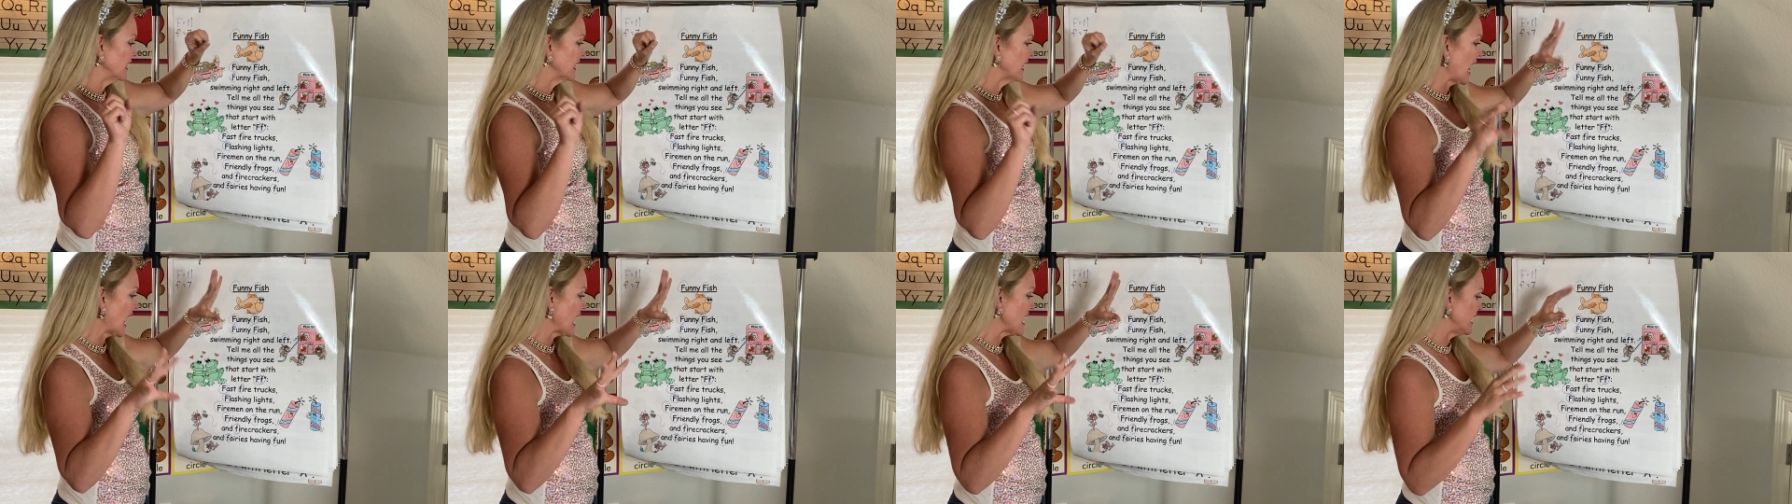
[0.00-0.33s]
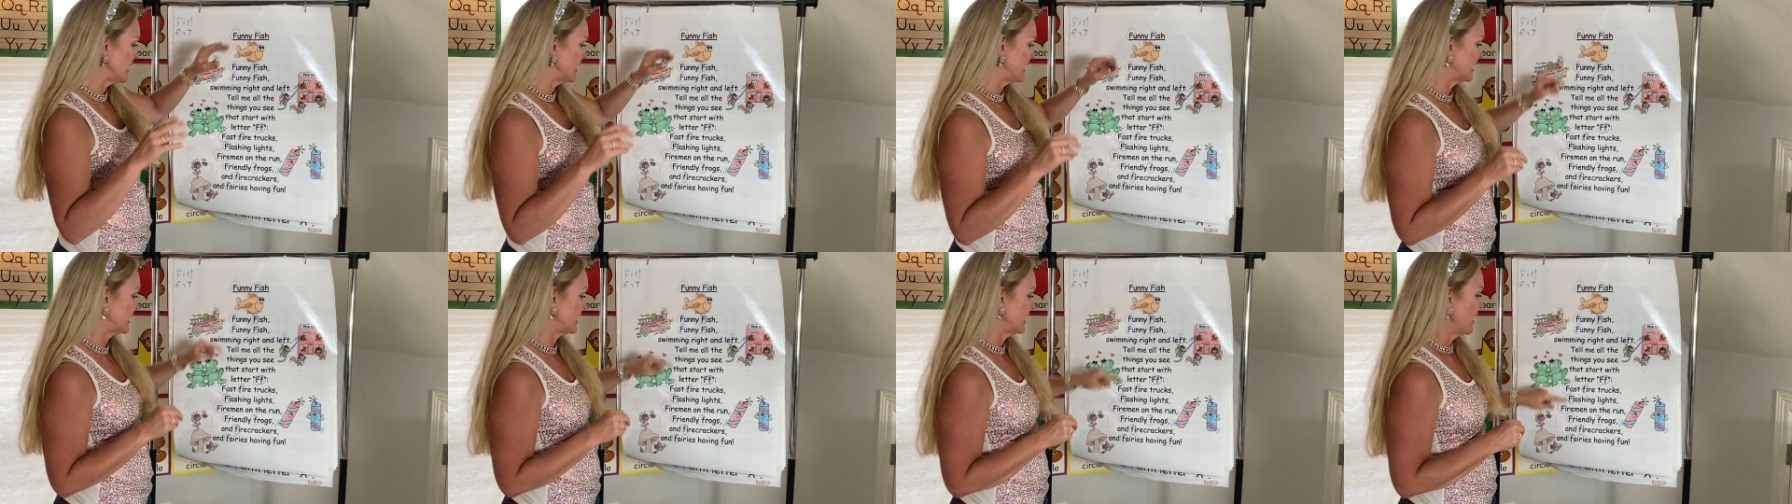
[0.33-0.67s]

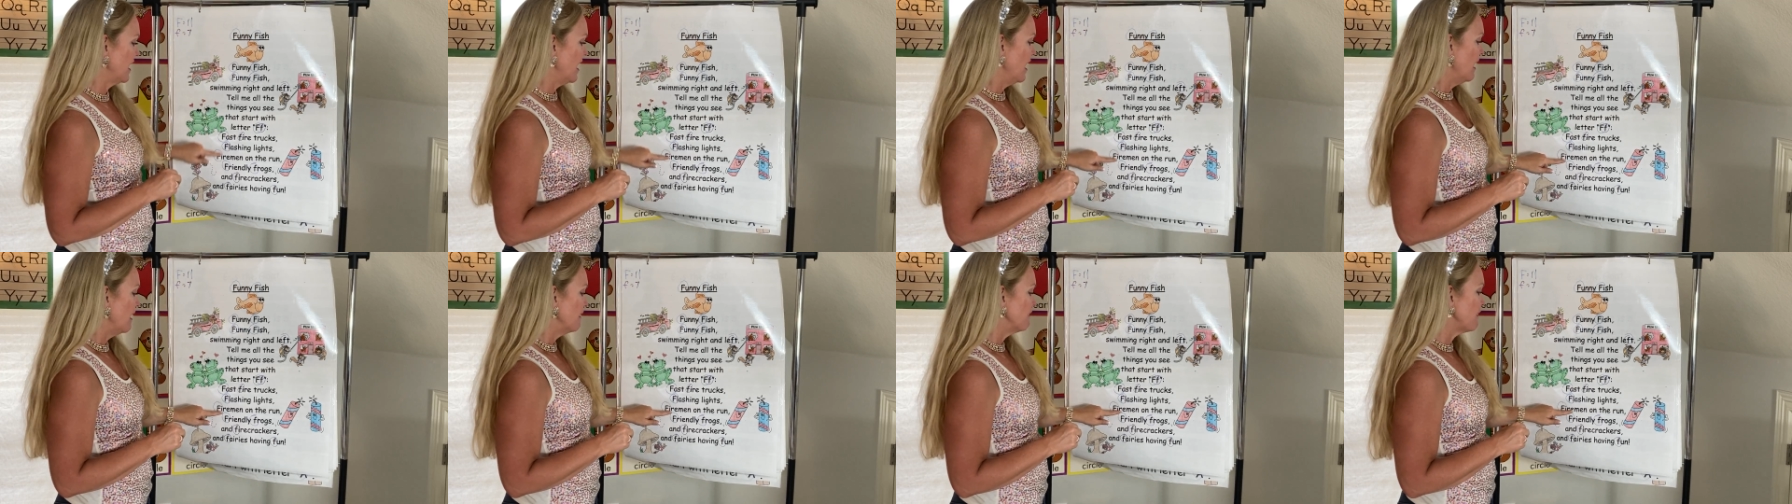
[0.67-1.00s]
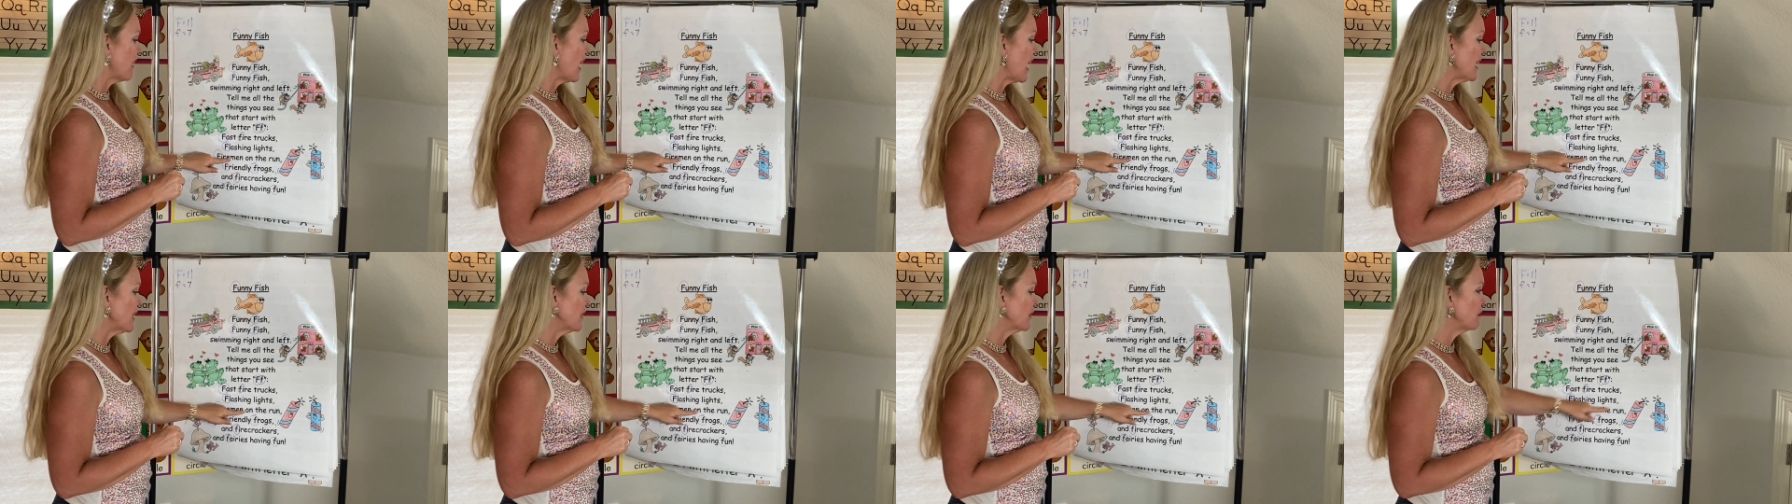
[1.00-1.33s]
lights,
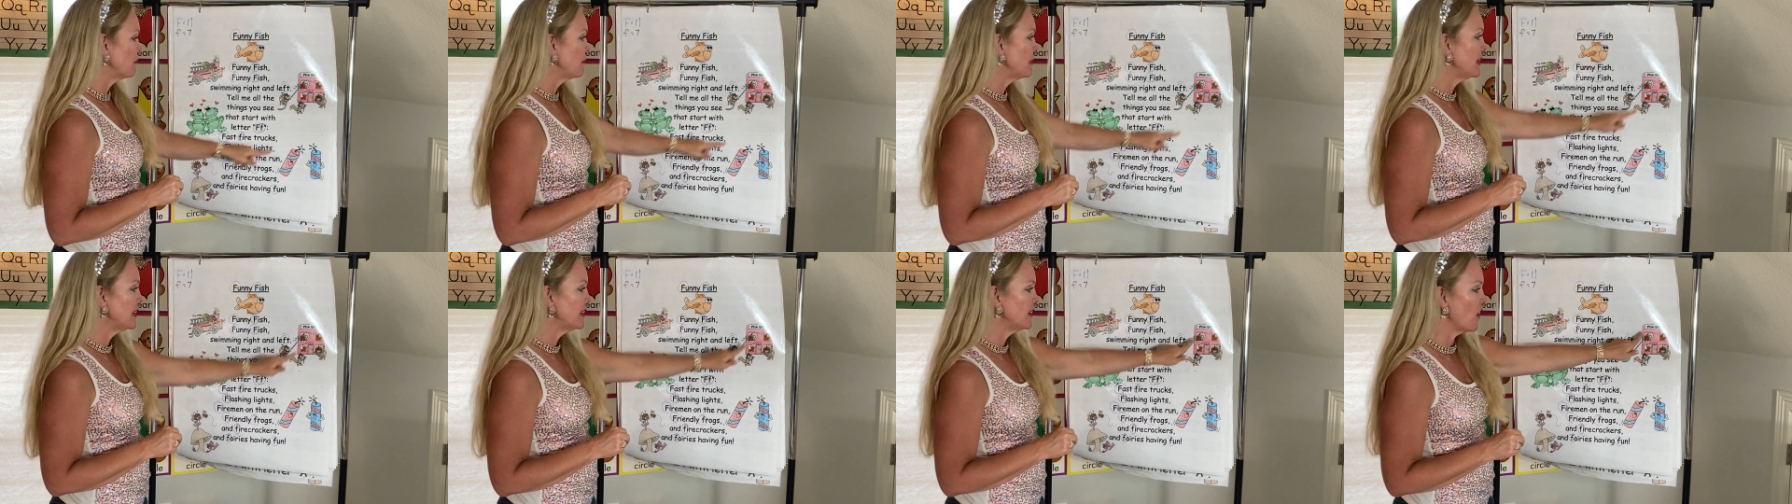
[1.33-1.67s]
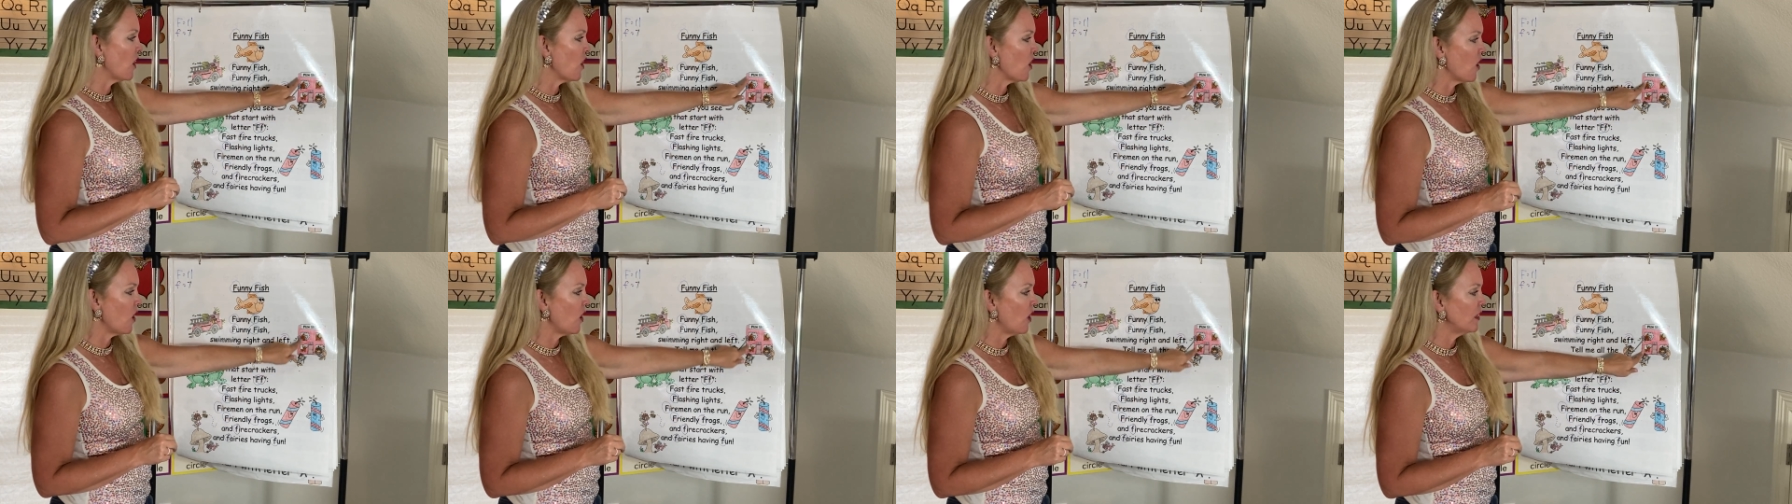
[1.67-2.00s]
firemen
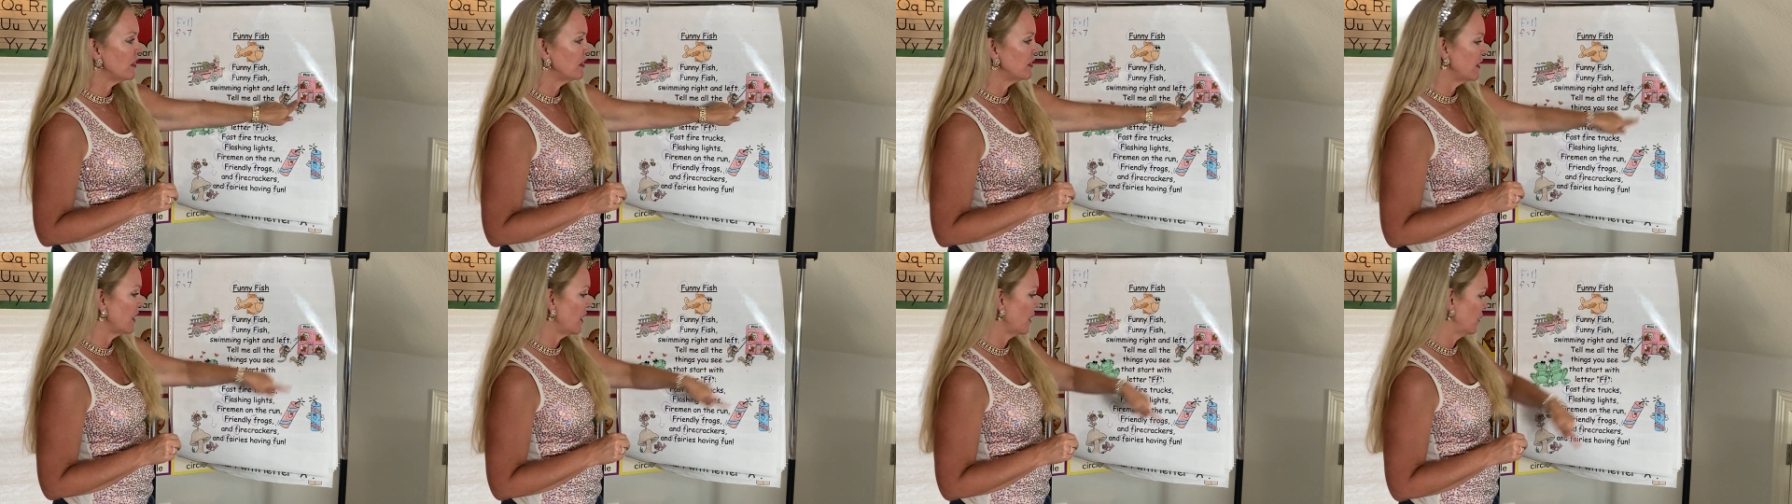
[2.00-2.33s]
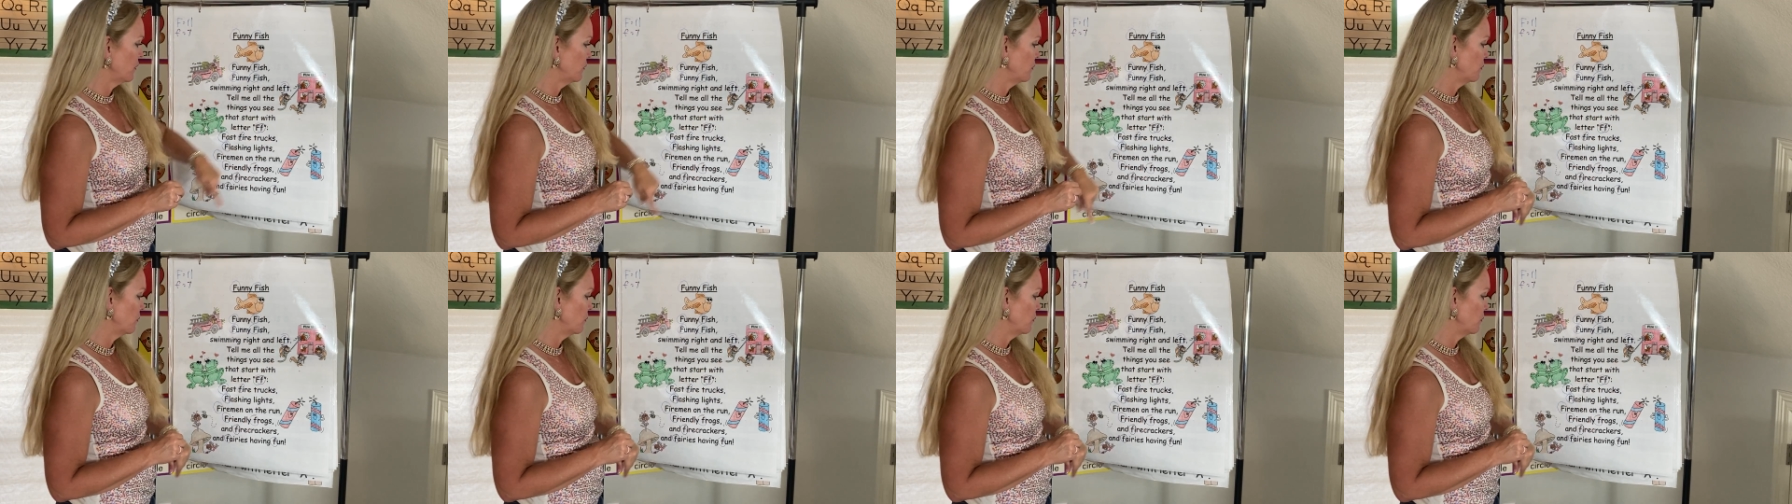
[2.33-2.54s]
on the